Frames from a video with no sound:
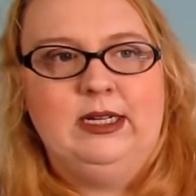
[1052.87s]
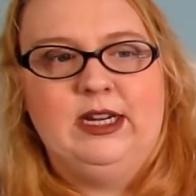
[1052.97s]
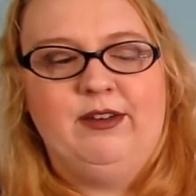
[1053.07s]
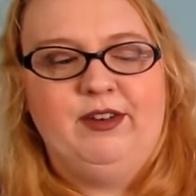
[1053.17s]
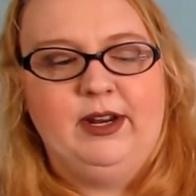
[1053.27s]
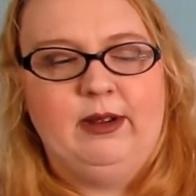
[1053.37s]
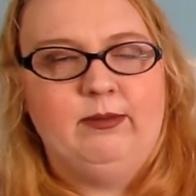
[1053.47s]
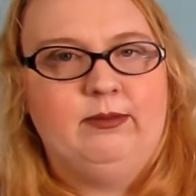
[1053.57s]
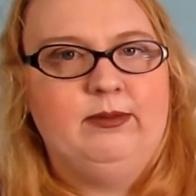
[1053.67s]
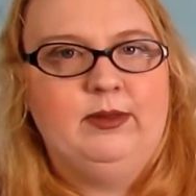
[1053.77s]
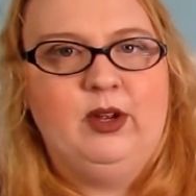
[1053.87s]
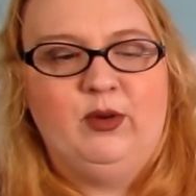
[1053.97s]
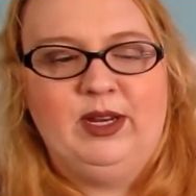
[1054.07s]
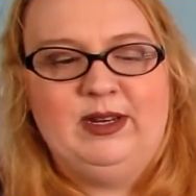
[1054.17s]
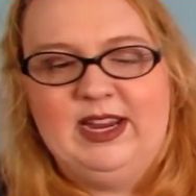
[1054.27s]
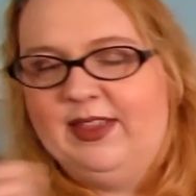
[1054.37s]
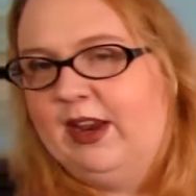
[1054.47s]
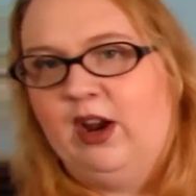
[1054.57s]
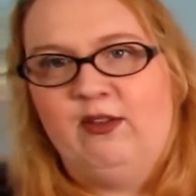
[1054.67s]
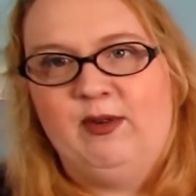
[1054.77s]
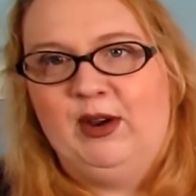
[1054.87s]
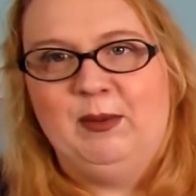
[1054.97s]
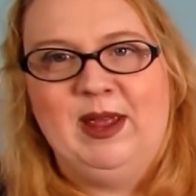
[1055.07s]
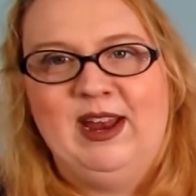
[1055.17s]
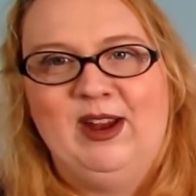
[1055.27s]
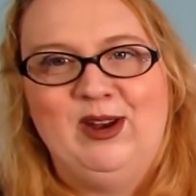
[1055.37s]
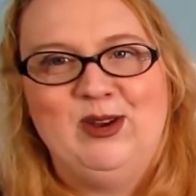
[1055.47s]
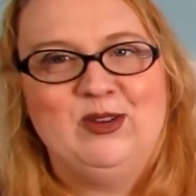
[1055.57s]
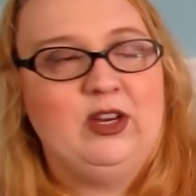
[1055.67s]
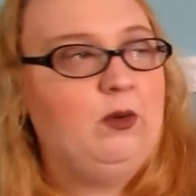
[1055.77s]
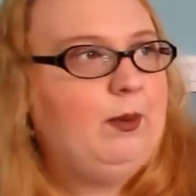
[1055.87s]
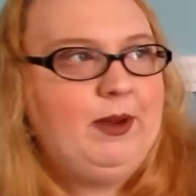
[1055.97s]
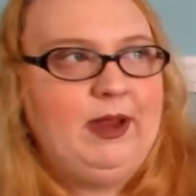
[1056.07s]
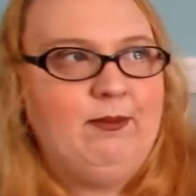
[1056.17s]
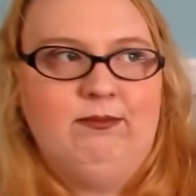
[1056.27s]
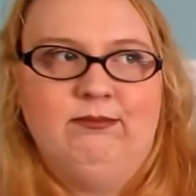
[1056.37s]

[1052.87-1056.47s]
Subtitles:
Cover it up. Only take that off when you're planning on using your webcam.